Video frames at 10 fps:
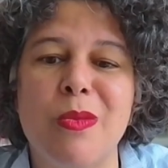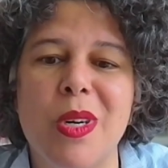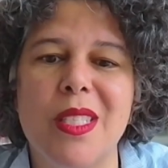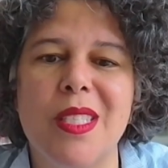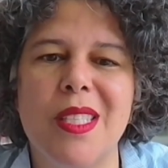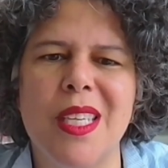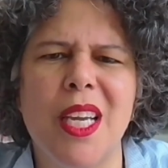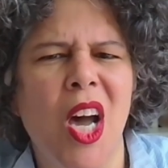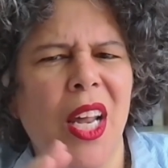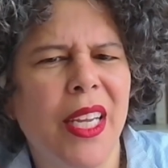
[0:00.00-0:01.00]
was
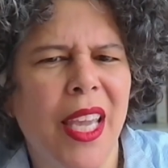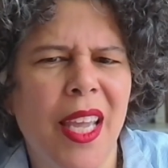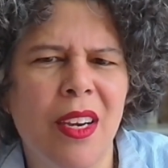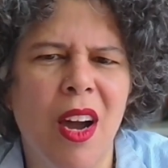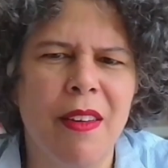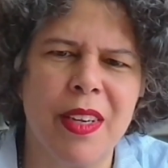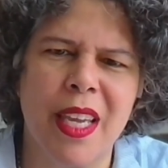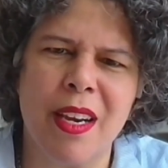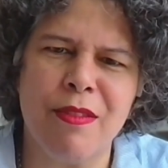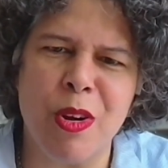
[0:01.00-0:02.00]
the on-again,
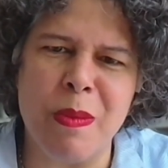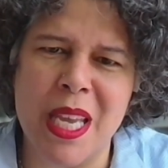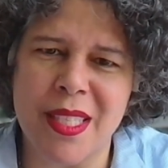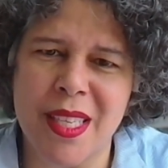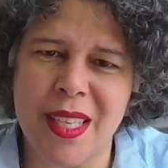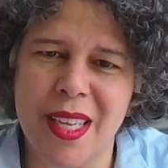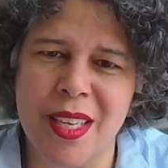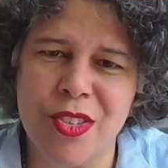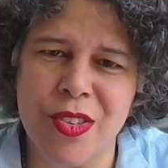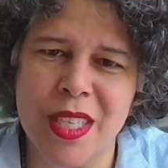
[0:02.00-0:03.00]
off-again romantic
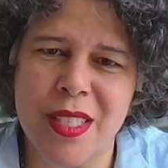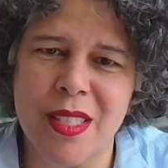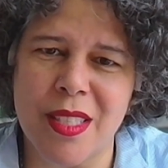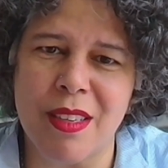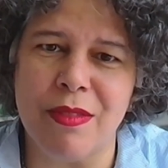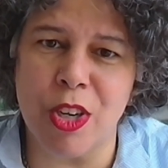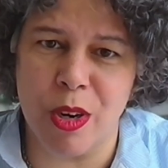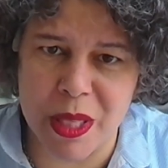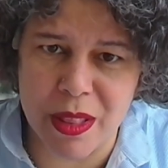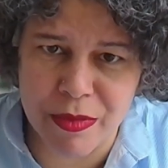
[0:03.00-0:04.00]
interest of
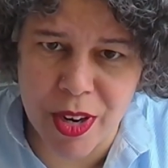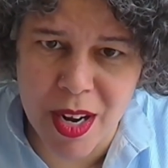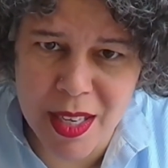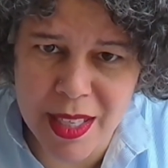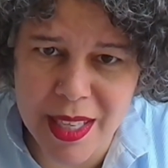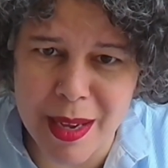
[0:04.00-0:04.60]
Kermit the Frog.